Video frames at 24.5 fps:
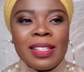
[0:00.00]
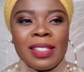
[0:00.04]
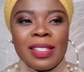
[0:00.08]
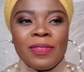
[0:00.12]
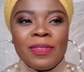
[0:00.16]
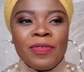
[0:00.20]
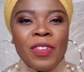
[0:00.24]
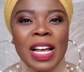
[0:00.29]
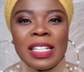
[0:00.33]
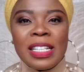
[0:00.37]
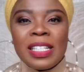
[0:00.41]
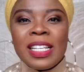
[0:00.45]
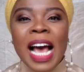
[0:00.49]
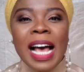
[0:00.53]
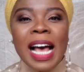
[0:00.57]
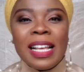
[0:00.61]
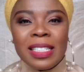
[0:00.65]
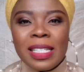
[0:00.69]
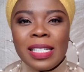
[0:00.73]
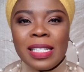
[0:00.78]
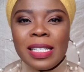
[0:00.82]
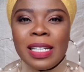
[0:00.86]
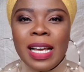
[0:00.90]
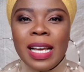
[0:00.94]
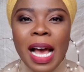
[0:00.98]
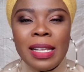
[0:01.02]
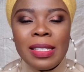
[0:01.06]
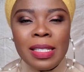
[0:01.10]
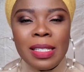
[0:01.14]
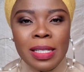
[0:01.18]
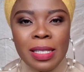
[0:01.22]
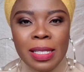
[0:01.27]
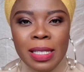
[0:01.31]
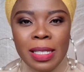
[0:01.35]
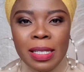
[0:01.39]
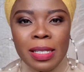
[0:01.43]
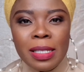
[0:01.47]
fantastic as
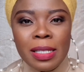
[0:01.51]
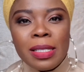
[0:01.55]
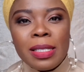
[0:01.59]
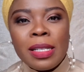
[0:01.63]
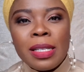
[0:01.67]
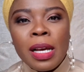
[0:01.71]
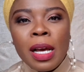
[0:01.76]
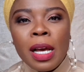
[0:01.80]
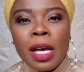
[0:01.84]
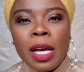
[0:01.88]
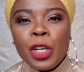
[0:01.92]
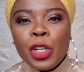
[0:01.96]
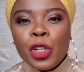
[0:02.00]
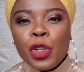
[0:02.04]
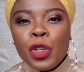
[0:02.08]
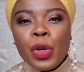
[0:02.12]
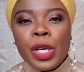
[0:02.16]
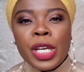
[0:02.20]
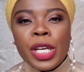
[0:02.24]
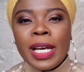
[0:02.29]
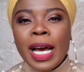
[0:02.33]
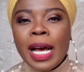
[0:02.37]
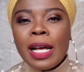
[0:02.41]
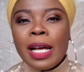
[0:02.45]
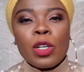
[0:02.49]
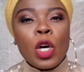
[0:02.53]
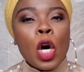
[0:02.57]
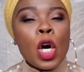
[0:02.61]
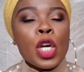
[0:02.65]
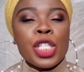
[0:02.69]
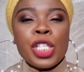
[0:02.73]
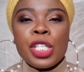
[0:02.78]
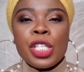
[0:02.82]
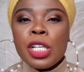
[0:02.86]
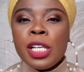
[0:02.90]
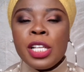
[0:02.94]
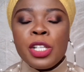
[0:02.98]
it is, it can
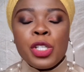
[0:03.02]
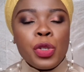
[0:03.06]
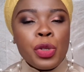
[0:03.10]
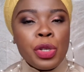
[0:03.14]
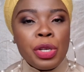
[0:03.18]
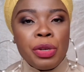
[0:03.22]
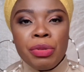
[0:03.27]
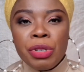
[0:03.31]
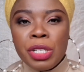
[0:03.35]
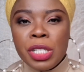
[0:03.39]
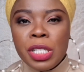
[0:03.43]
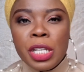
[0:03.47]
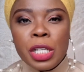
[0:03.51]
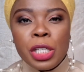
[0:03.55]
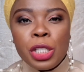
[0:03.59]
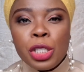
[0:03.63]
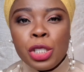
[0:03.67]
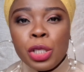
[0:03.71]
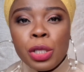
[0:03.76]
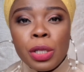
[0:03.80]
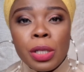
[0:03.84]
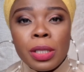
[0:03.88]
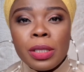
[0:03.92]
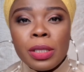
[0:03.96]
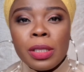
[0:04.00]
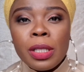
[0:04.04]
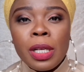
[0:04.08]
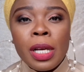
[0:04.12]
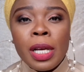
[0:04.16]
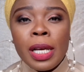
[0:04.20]
lead to irritation.